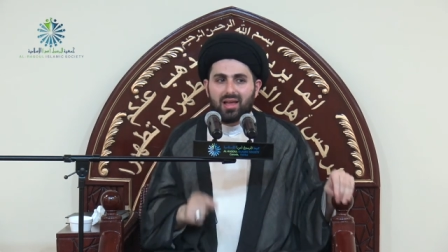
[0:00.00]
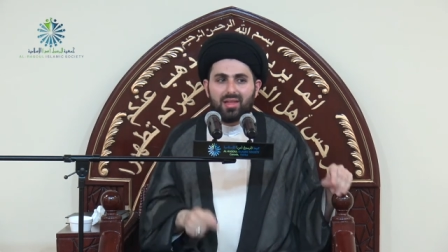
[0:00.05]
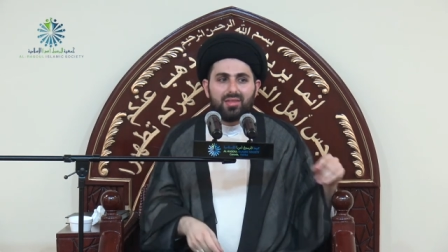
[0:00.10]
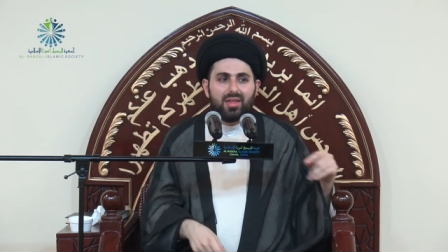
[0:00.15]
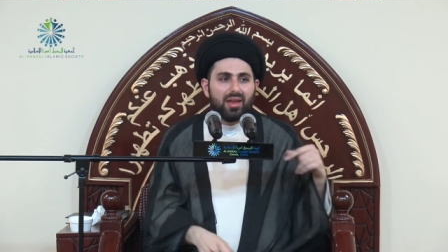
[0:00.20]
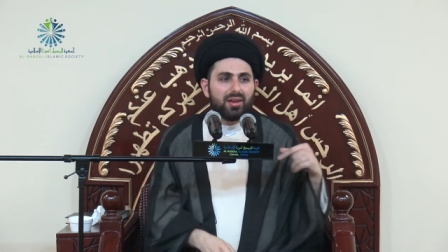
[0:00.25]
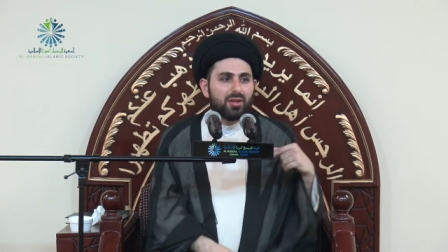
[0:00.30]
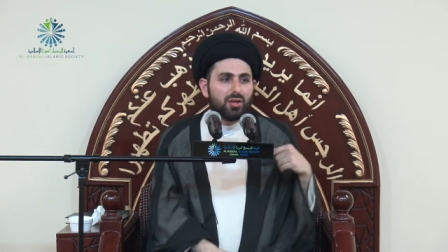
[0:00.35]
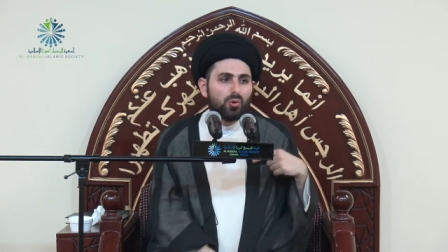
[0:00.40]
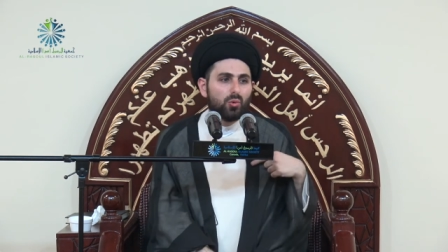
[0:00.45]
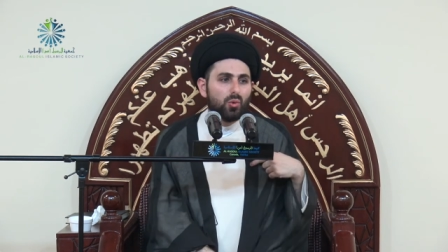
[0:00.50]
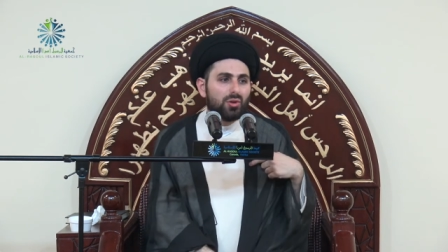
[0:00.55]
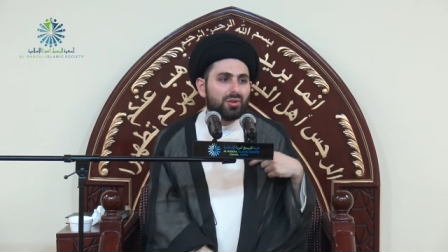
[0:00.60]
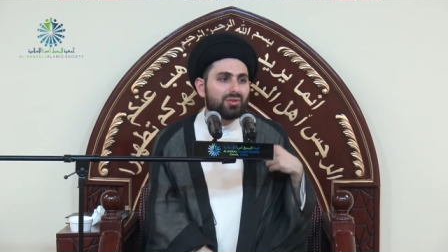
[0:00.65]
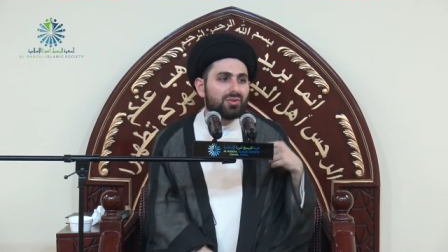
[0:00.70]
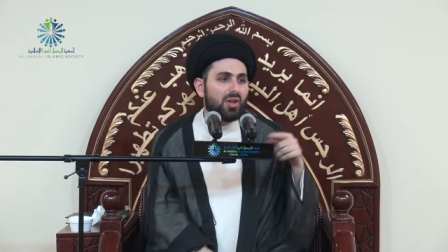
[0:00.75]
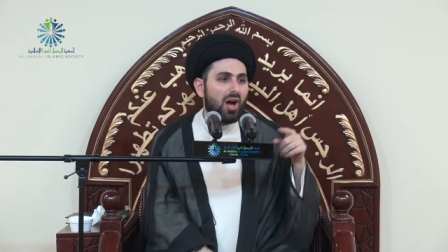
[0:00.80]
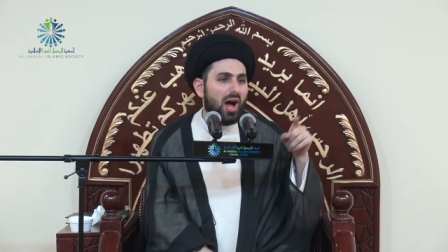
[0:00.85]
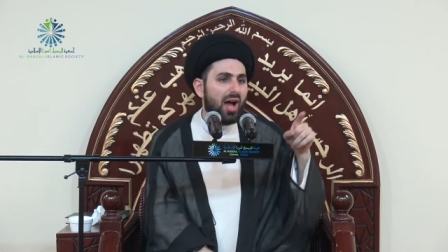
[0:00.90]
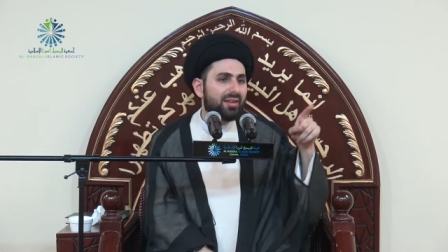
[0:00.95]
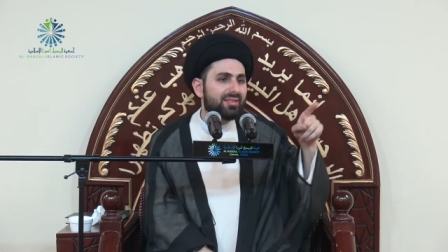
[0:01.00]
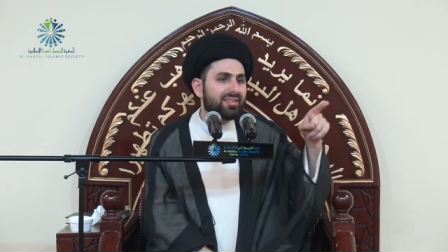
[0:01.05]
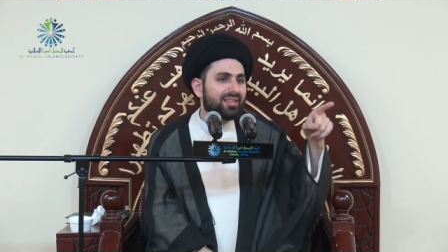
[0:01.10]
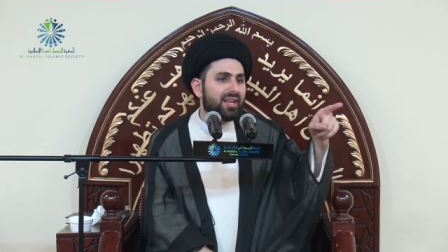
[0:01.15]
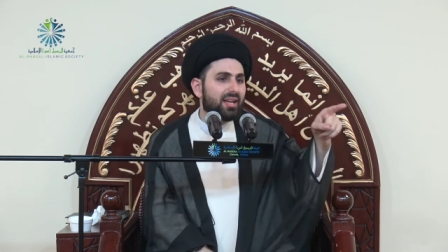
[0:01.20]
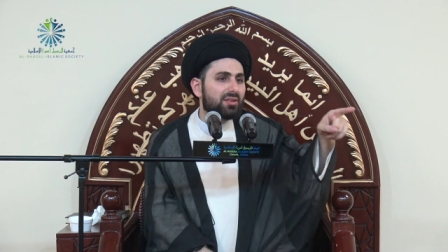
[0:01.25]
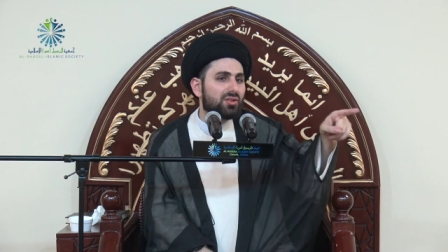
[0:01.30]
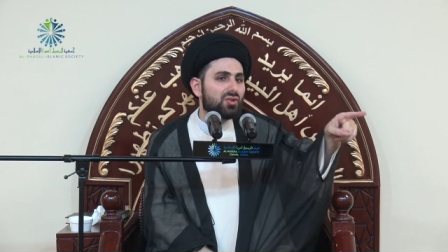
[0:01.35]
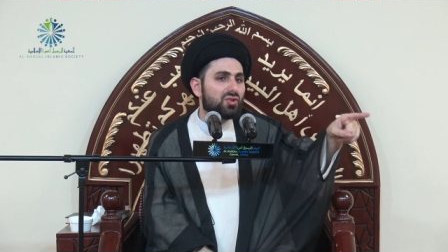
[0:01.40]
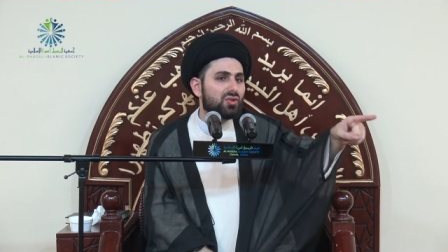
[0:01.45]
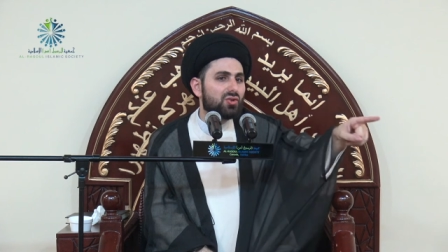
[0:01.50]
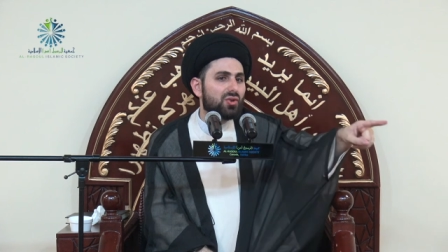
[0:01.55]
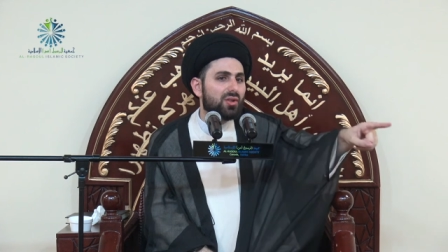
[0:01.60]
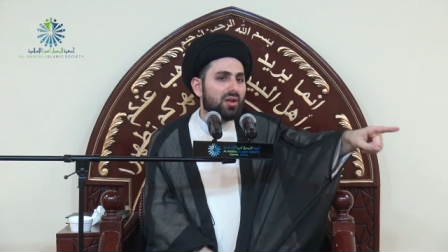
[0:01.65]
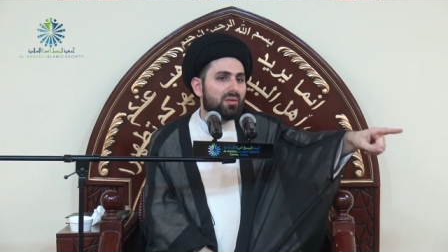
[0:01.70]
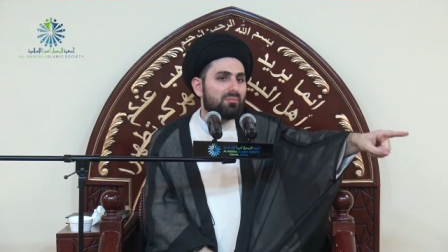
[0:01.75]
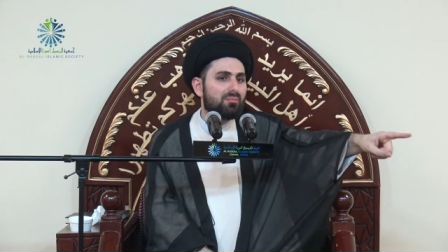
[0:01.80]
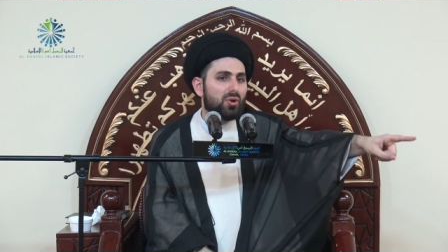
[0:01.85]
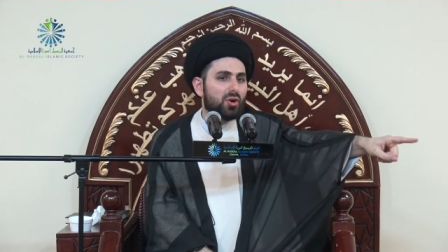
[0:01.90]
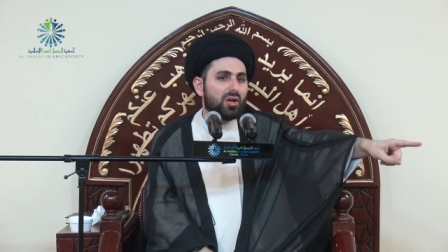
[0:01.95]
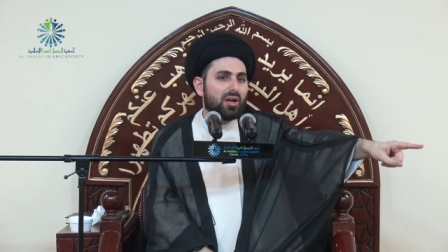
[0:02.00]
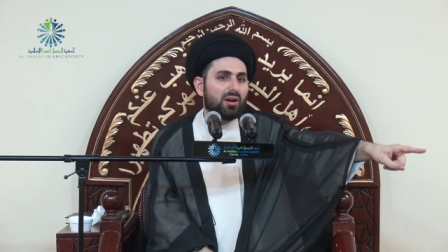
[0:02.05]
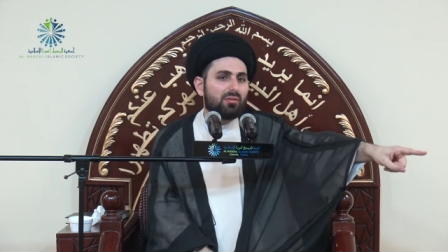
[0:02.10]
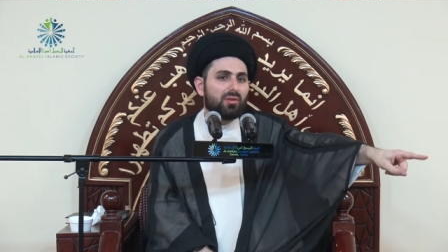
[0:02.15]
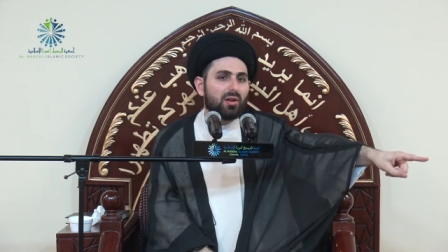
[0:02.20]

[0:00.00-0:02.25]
that you will not get to the book of